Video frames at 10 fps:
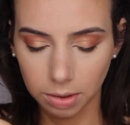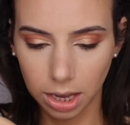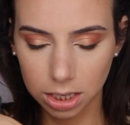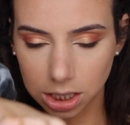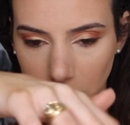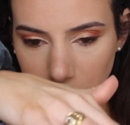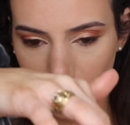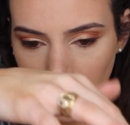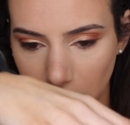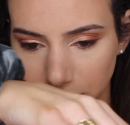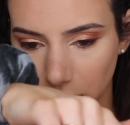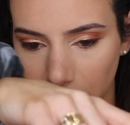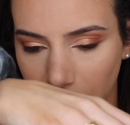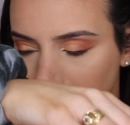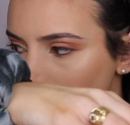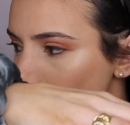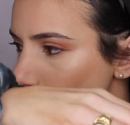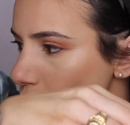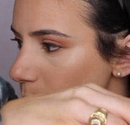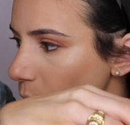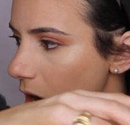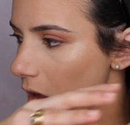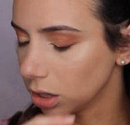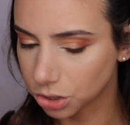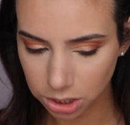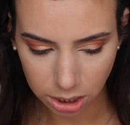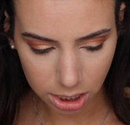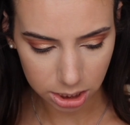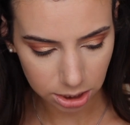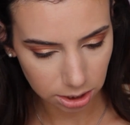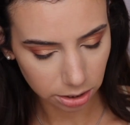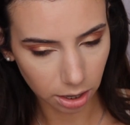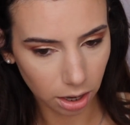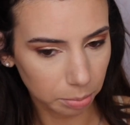Anastasia has like, I think 2 more colors in this,